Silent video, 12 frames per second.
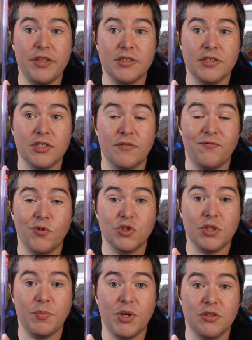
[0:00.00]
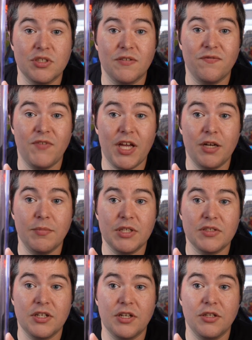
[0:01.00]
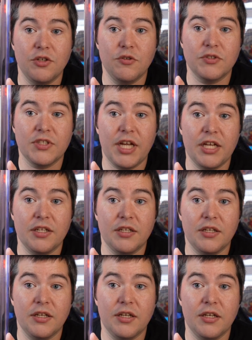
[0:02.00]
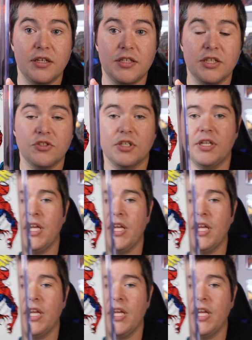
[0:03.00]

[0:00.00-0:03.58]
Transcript: This is the first appearance of Venom. It's in a newsstand edition.